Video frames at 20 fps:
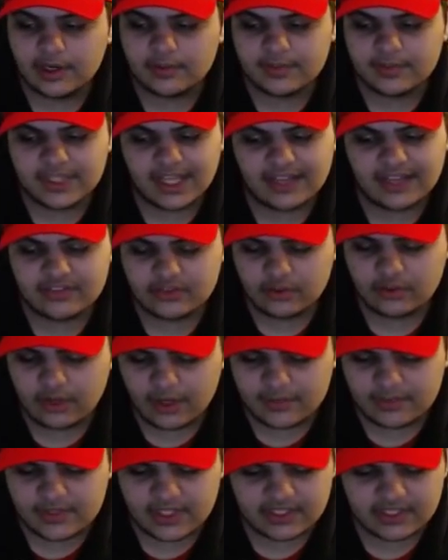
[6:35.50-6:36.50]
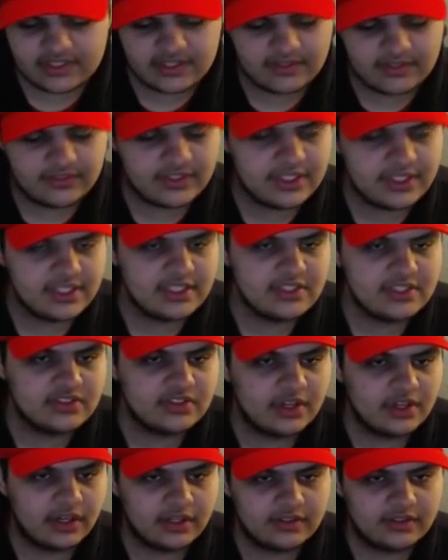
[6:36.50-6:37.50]
He has no objectivity. He's
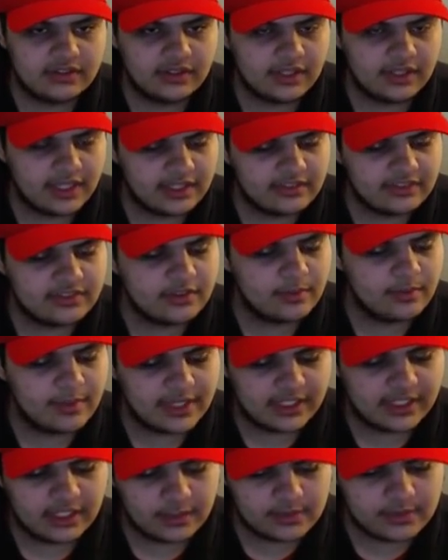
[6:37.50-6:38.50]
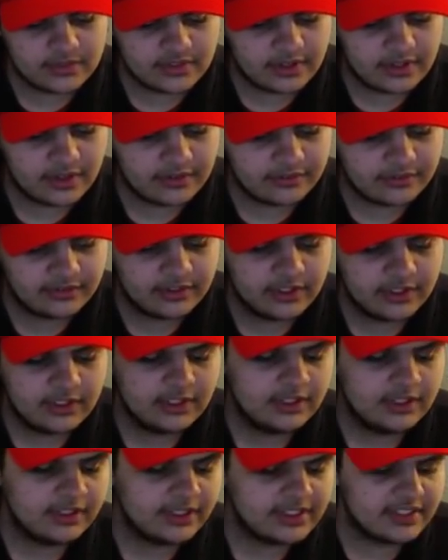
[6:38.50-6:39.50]
gone to lengths to make up stuff,
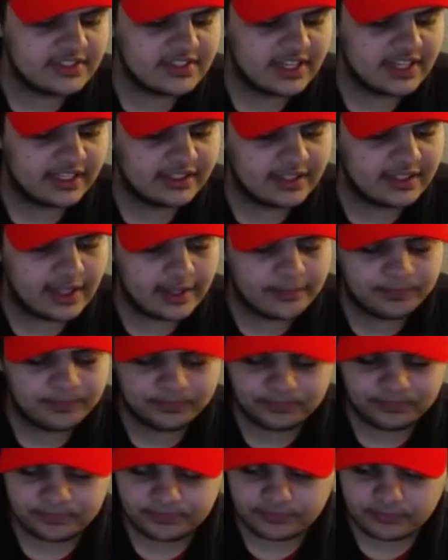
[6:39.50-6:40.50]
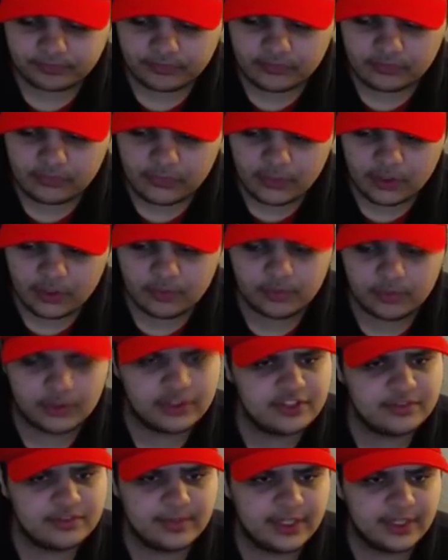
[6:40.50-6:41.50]
like saying that
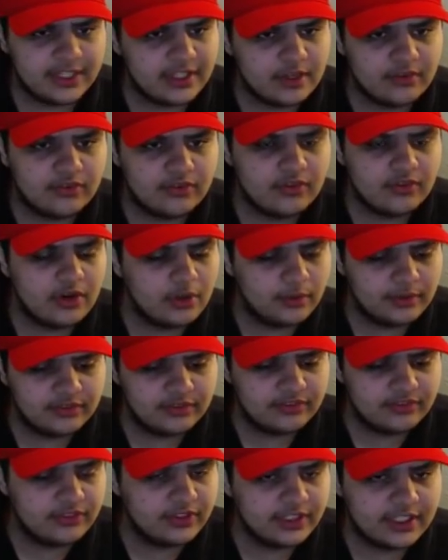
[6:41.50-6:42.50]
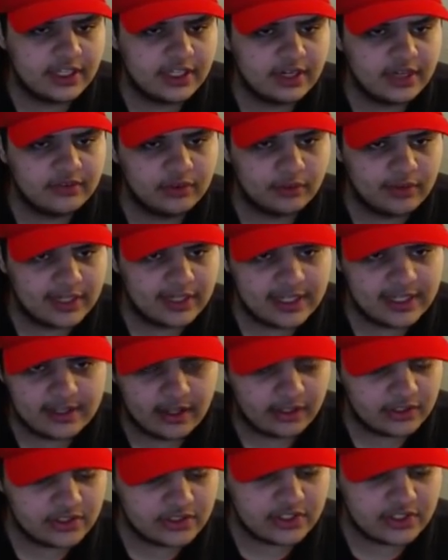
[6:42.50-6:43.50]
Birdie's Medicare for All wouldn't fully cover
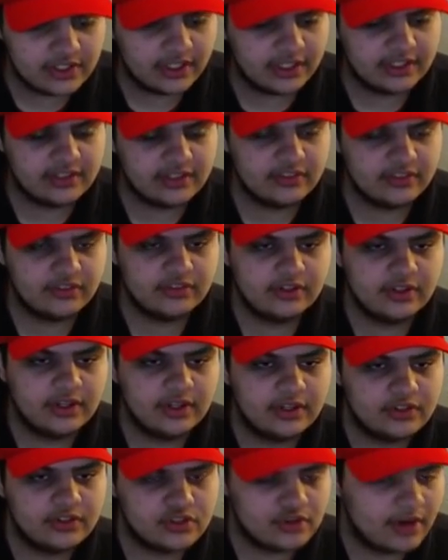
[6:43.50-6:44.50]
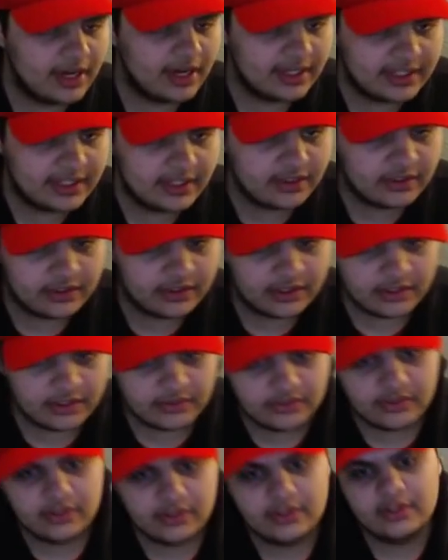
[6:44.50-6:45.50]
radiology like his TRICARE does.